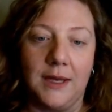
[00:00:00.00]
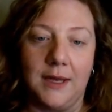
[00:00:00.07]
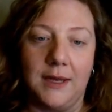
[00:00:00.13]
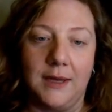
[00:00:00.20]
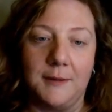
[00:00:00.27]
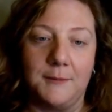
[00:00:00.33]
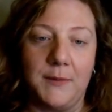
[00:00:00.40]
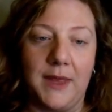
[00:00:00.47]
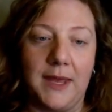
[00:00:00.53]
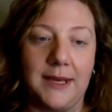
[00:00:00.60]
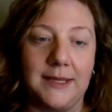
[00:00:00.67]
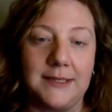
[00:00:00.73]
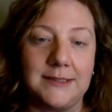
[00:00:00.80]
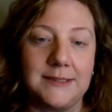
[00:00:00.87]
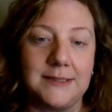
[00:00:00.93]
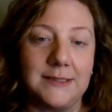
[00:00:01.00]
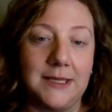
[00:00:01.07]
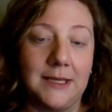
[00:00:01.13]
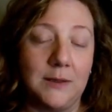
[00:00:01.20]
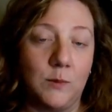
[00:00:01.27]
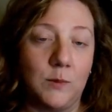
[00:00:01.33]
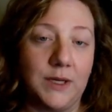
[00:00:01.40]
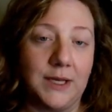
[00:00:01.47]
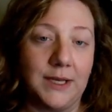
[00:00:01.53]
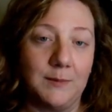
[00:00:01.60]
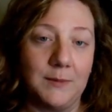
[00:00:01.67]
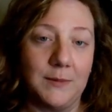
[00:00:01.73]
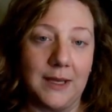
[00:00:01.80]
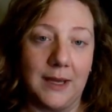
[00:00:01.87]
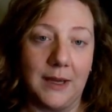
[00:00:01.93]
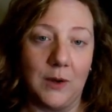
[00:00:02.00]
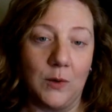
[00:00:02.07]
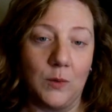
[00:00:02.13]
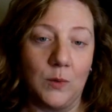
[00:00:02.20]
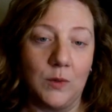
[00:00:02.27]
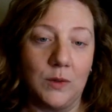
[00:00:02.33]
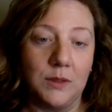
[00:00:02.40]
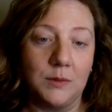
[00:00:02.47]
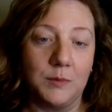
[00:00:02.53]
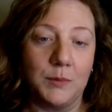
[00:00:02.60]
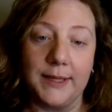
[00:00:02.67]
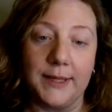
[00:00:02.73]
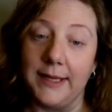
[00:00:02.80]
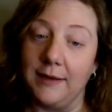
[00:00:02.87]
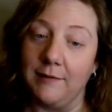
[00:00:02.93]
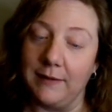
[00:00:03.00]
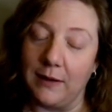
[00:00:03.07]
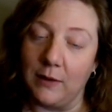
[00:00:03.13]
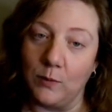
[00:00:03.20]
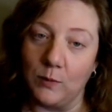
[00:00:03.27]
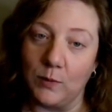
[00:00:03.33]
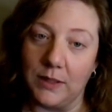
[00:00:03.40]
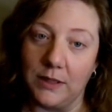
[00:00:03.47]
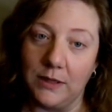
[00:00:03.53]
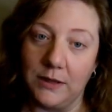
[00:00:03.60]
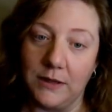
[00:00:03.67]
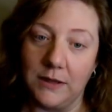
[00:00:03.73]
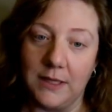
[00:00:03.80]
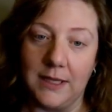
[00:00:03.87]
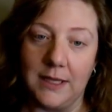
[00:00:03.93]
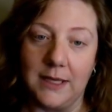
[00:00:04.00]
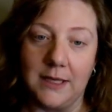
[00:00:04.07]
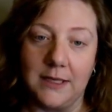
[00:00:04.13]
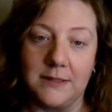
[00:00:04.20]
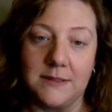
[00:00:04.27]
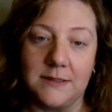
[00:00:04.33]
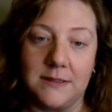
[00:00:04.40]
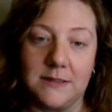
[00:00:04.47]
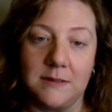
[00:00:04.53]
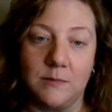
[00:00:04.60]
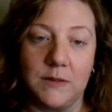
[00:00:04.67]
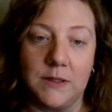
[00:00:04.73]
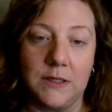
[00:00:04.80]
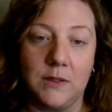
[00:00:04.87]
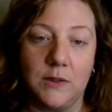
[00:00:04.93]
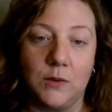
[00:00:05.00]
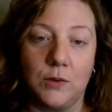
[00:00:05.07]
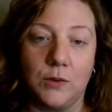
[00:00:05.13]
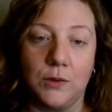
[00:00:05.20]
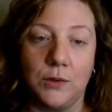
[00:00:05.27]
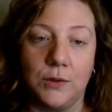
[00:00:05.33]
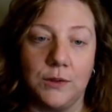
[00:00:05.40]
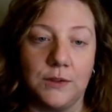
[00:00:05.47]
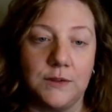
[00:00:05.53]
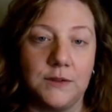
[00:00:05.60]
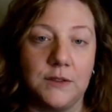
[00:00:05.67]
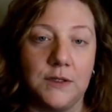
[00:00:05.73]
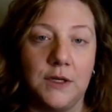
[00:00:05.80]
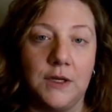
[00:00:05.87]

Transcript: And instead, what I'm now playing around with is something called